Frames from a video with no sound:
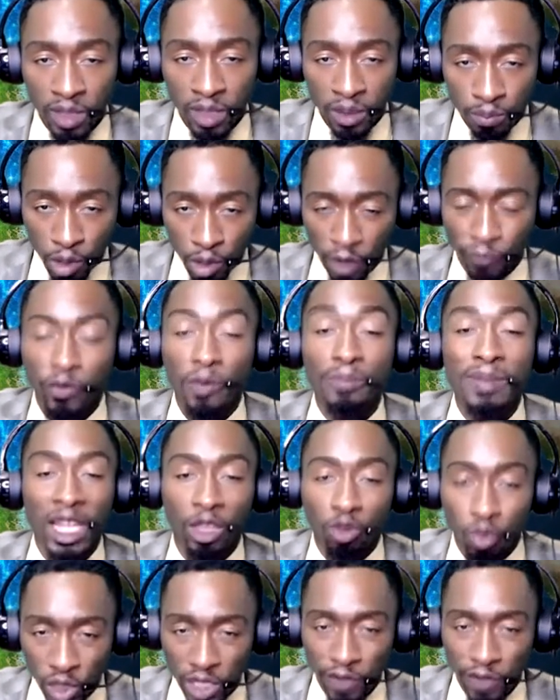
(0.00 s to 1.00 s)
But from that
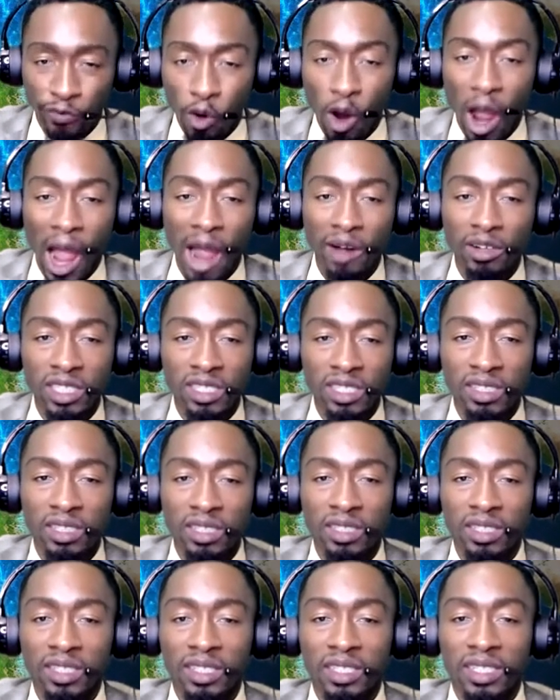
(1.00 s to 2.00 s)
24 hours,
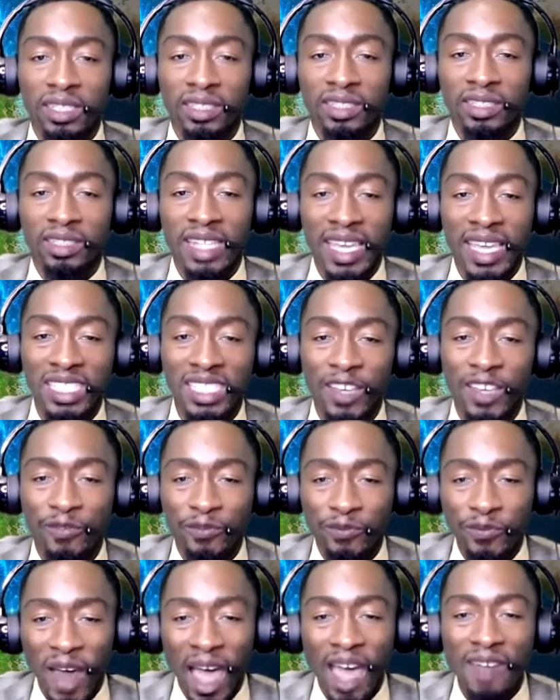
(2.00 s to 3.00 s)
there is a
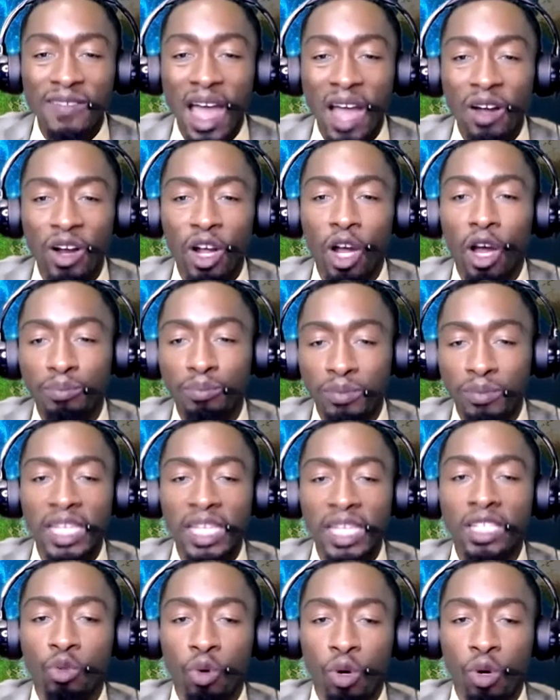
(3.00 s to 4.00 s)
5-hour
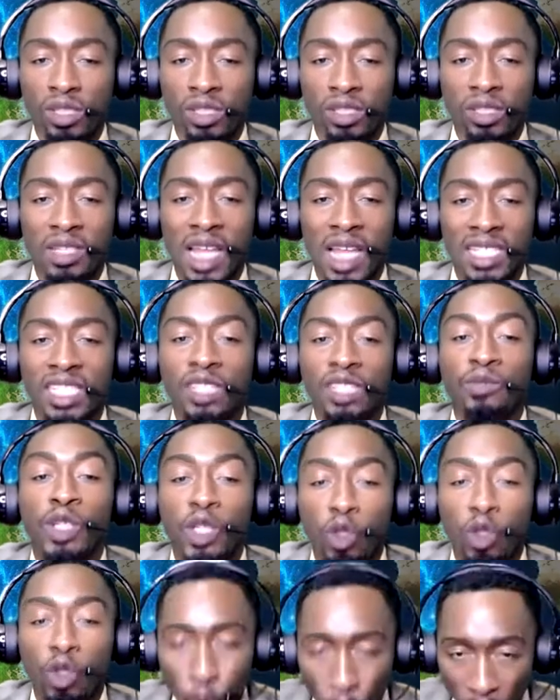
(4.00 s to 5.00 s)
update course that's a
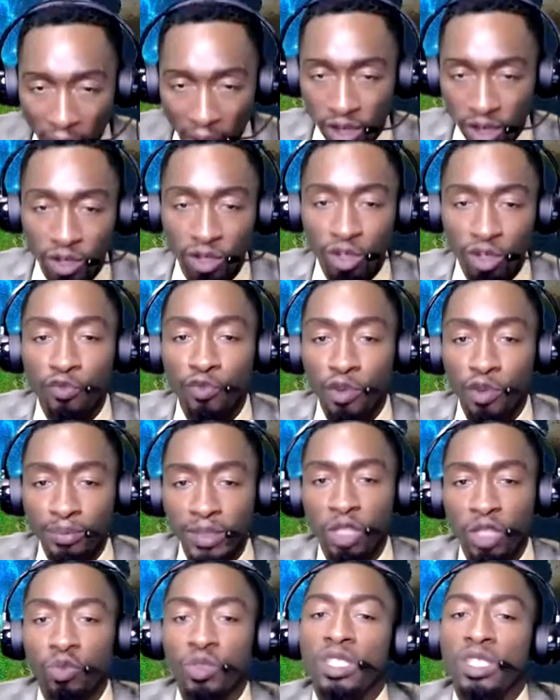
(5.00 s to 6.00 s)
require from
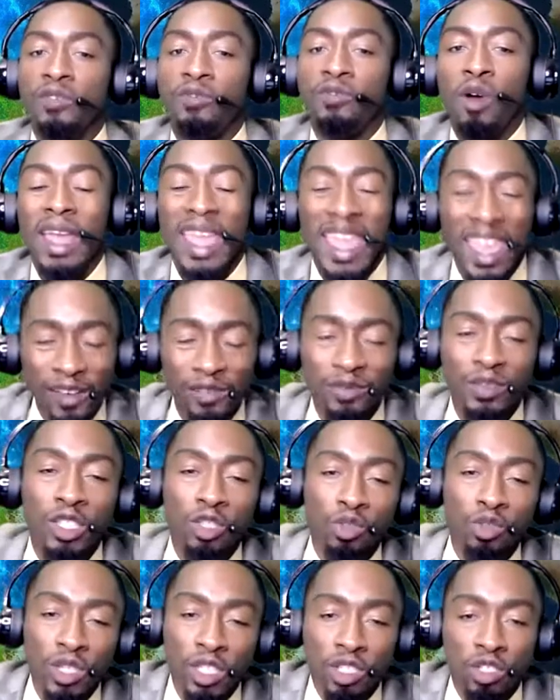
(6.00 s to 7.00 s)
the 24. Every
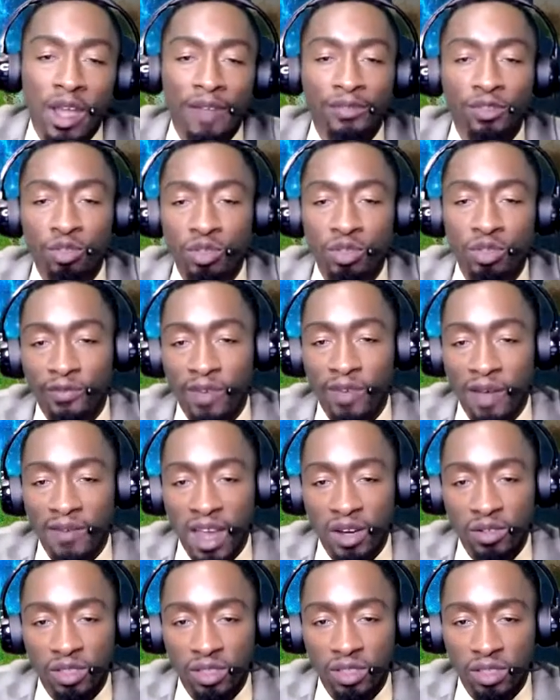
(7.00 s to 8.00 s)
2 years, you have to do that 5
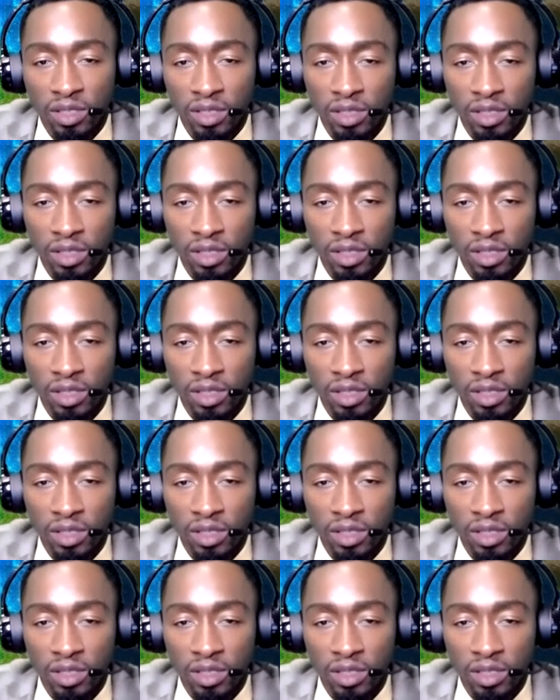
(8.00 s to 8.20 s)
hours.